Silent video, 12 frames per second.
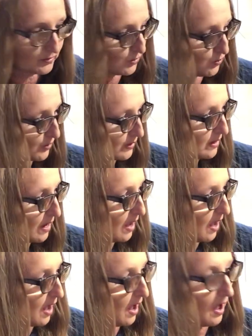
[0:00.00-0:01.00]
decor.
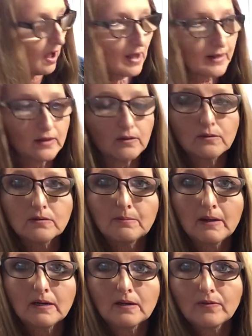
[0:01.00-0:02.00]
I use
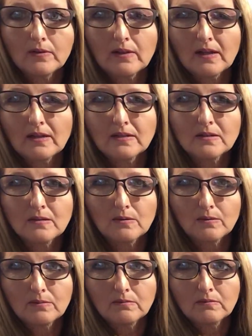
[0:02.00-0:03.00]
many different things
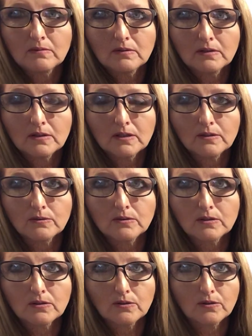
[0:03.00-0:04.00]
to
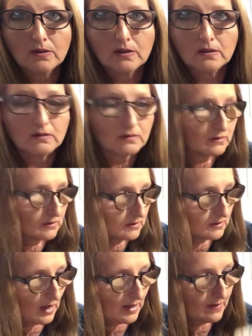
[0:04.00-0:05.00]
use to
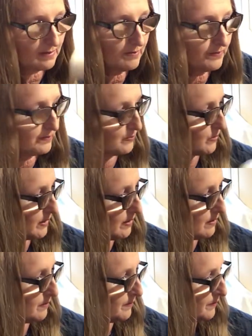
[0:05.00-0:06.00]
tie them
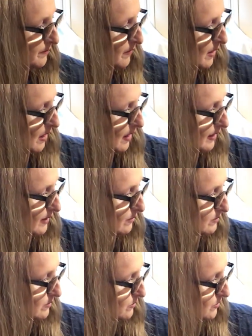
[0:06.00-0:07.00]
with. I
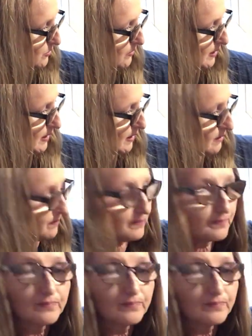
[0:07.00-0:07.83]
use string,